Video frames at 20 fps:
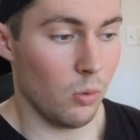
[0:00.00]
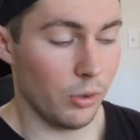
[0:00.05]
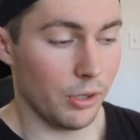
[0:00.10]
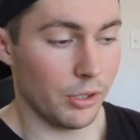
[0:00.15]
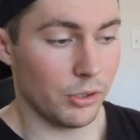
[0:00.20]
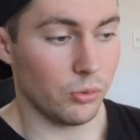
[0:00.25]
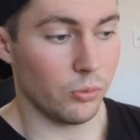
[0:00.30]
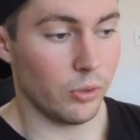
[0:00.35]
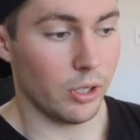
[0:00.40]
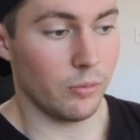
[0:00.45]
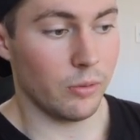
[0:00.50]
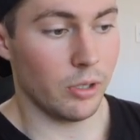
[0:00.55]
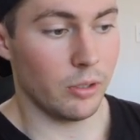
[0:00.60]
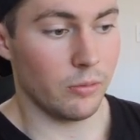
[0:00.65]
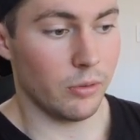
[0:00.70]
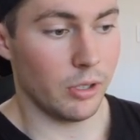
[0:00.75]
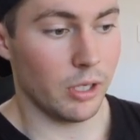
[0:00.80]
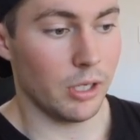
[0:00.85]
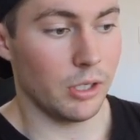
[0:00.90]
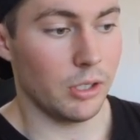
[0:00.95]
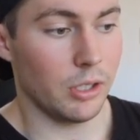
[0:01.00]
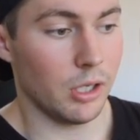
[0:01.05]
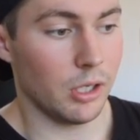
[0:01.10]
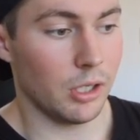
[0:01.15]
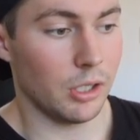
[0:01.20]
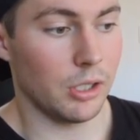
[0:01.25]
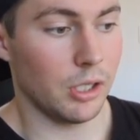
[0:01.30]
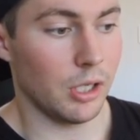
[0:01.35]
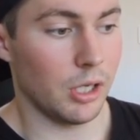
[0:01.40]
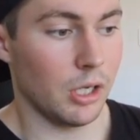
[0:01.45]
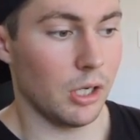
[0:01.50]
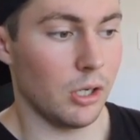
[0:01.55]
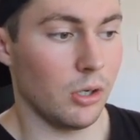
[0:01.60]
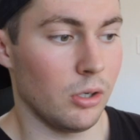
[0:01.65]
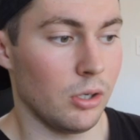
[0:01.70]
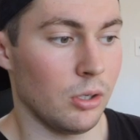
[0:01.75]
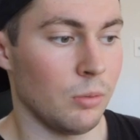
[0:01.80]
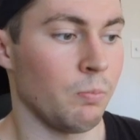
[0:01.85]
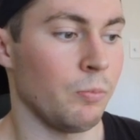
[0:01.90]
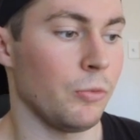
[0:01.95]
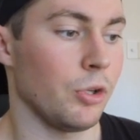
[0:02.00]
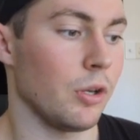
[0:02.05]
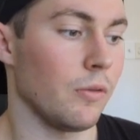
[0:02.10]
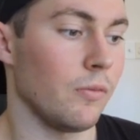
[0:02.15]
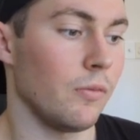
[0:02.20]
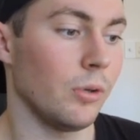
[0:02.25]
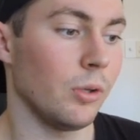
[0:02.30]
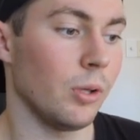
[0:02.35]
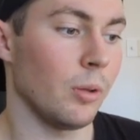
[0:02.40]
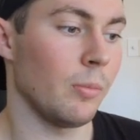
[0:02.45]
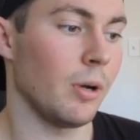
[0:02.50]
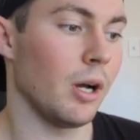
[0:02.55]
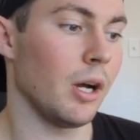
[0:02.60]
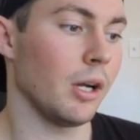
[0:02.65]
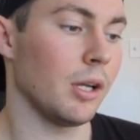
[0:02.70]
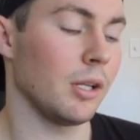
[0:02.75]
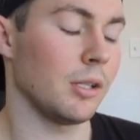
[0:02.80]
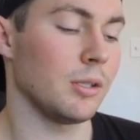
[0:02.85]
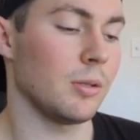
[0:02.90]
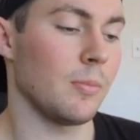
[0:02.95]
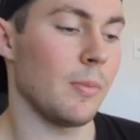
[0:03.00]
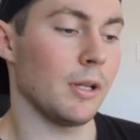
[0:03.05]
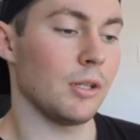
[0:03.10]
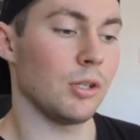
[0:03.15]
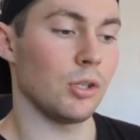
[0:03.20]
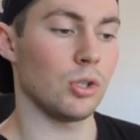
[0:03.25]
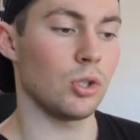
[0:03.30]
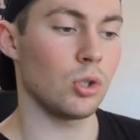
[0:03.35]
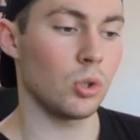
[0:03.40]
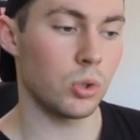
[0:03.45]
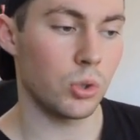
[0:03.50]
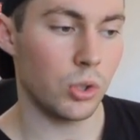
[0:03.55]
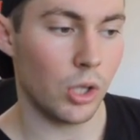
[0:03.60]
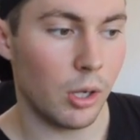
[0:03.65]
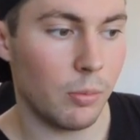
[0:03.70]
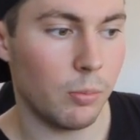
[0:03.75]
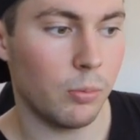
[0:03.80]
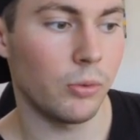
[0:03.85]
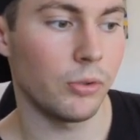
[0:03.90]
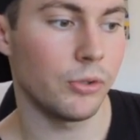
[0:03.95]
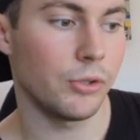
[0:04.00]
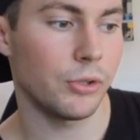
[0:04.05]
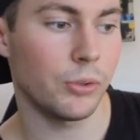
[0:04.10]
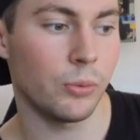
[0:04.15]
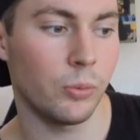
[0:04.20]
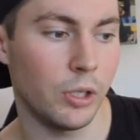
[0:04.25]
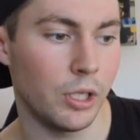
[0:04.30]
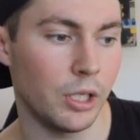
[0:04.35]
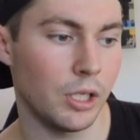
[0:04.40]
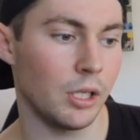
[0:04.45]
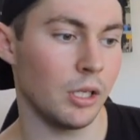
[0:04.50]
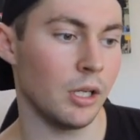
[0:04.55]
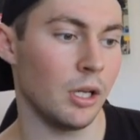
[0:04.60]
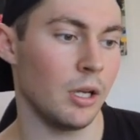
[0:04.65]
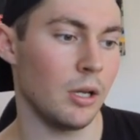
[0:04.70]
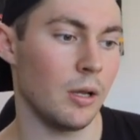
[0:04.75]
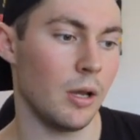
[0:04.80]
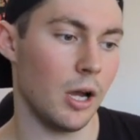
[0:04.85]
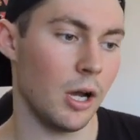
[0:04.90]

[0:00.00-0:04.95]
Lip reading: when it's red, getting down, you can feel the market's about to upward swing.